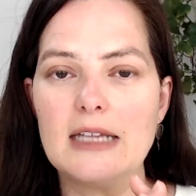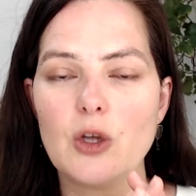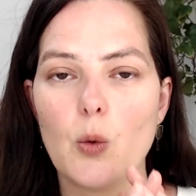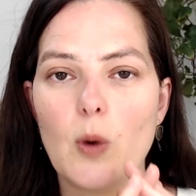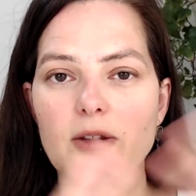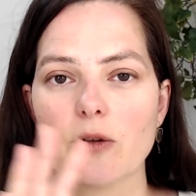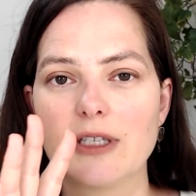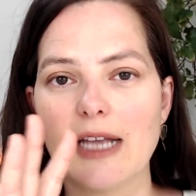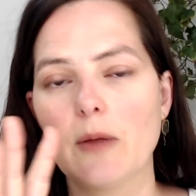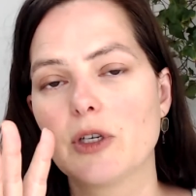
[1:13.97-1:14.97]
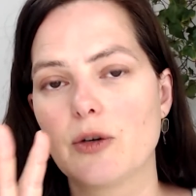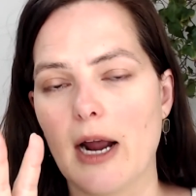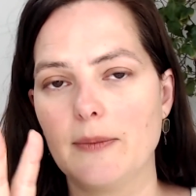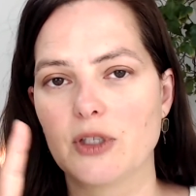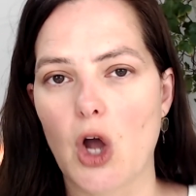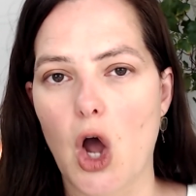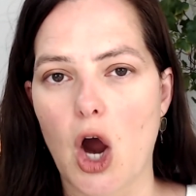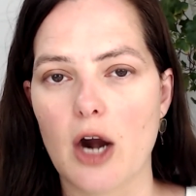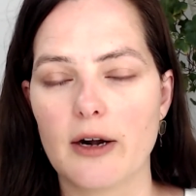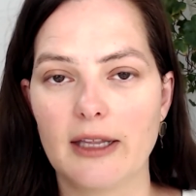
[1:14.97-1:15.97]
what those Tailwind tribes
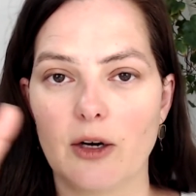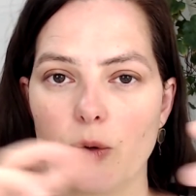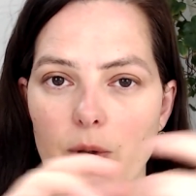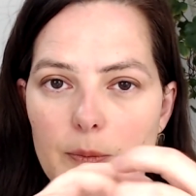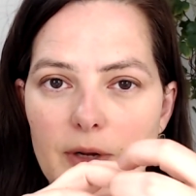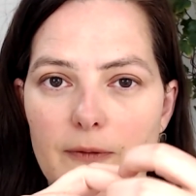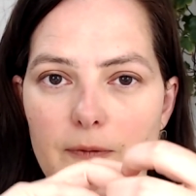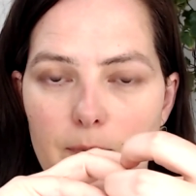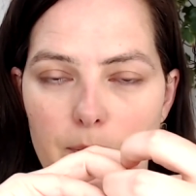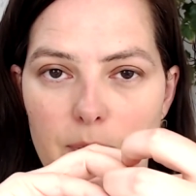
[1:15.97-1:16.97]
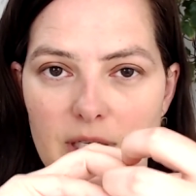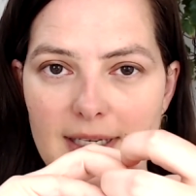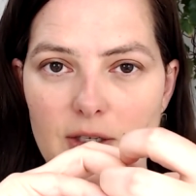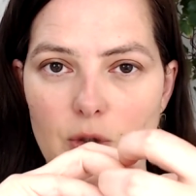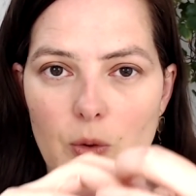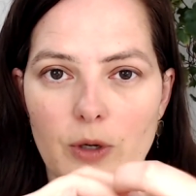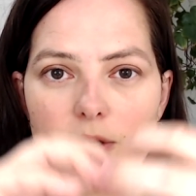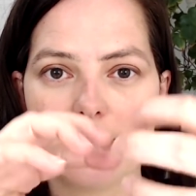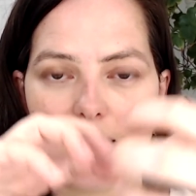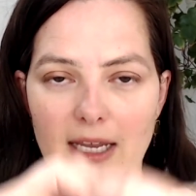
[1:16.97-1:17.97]
are, they're a group of business
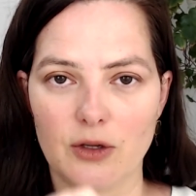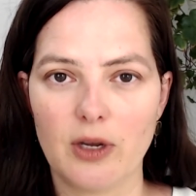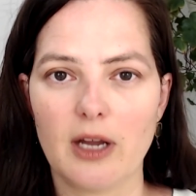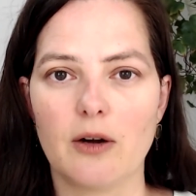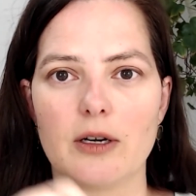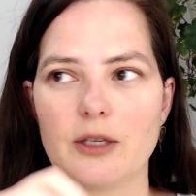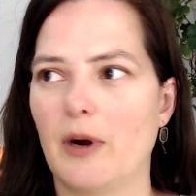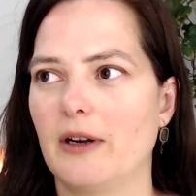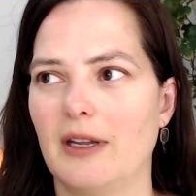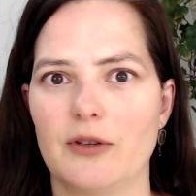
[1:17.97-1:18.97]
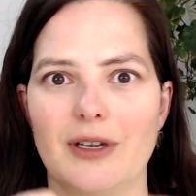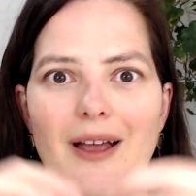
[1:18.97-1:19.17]
owners that get together as part, there's